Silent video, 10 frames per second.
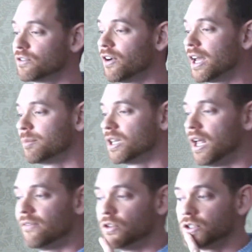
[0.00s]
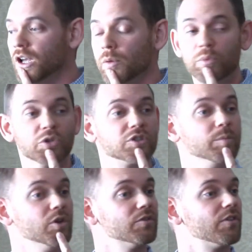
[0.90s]
your vitamin levels, boost
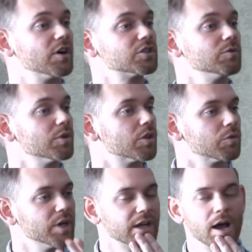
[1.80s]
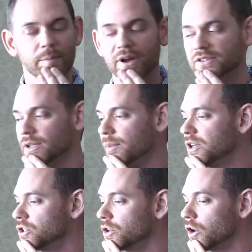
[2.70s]
immune function with the 3 compounds I
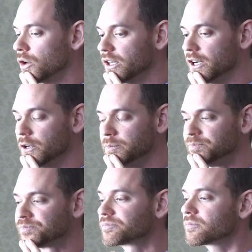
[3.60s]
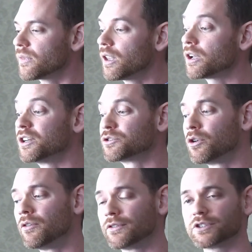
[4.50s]
mentioned earlier,
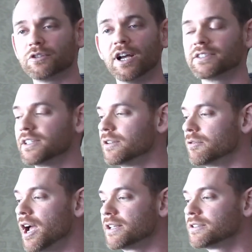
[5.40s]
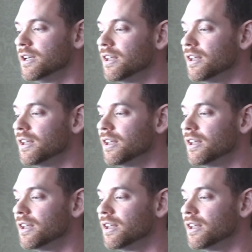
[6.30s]
control for stress, and rest.